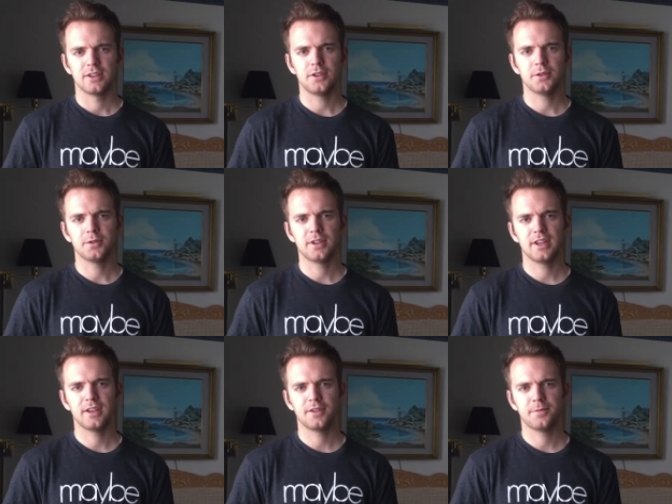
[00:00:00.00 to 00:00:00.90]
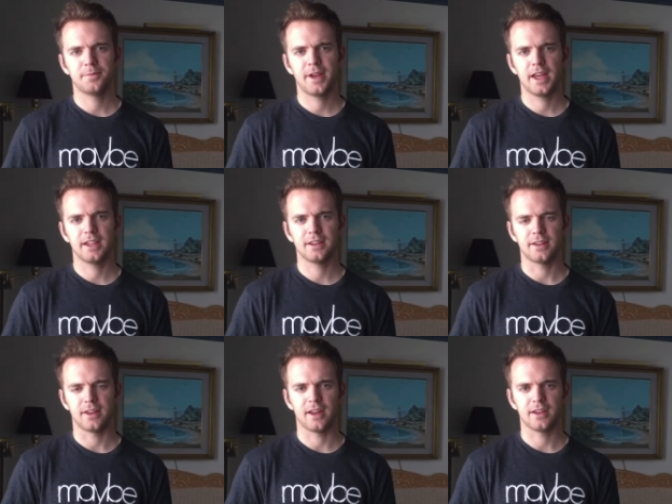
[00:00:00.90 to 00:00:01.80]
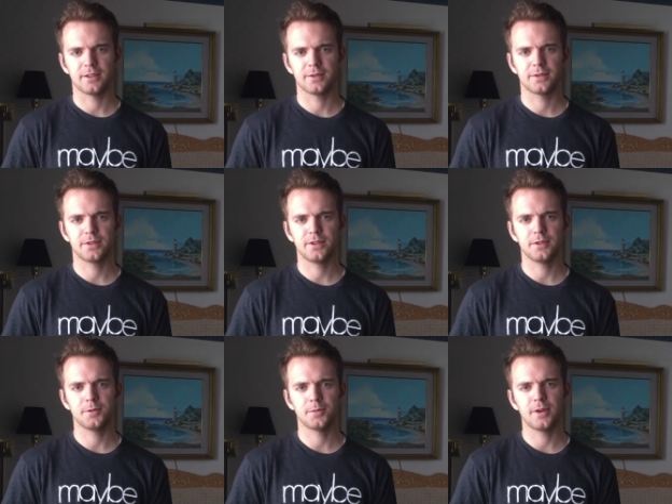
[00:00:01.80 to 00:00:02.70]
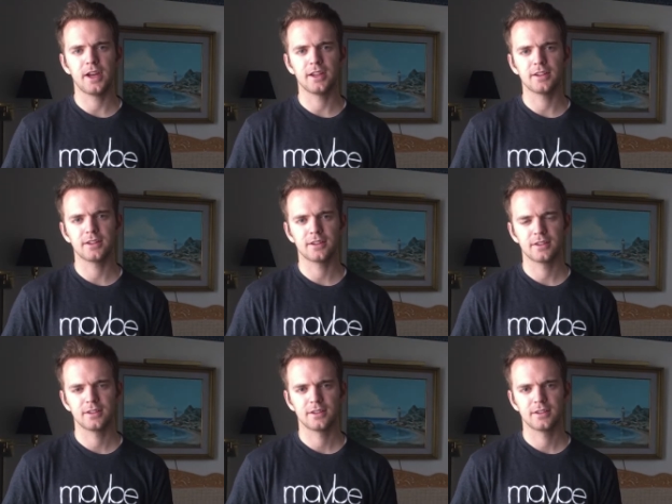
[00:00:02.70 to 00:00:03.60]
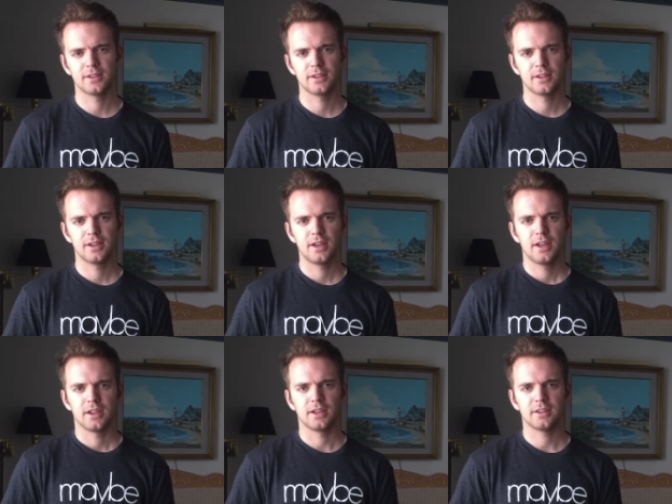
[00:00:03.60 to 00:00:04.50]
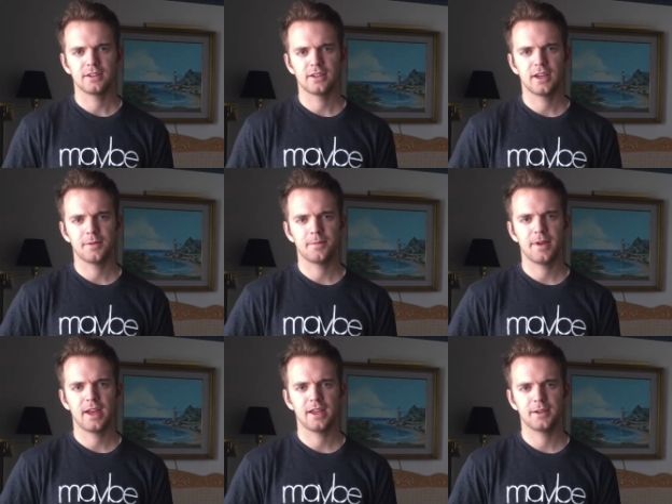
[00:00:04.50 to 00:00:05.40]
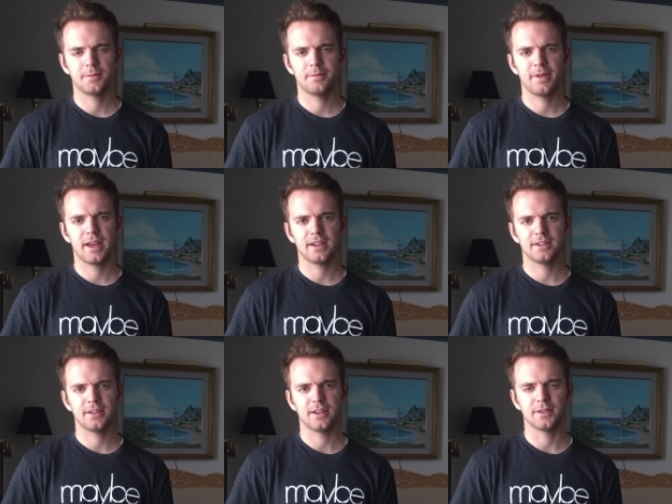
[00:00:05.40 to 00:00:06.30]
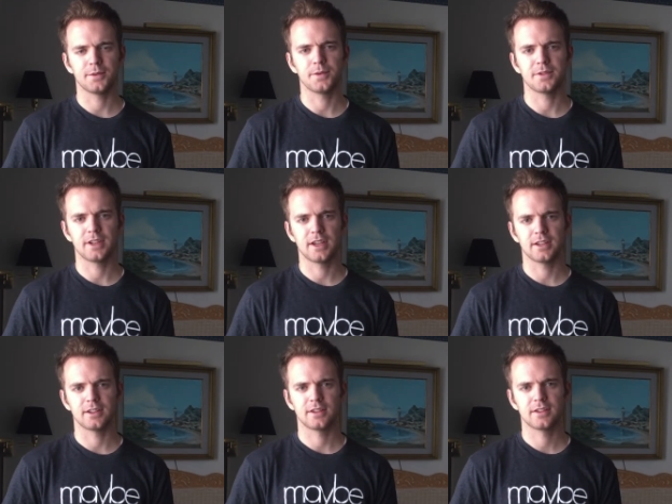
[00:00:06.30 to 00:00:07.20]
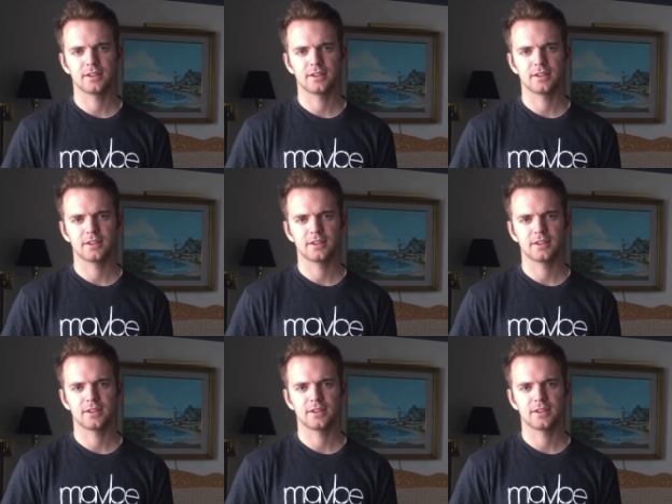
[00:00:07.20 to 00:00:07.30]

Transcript: You give my life new breath and get my mind off of death.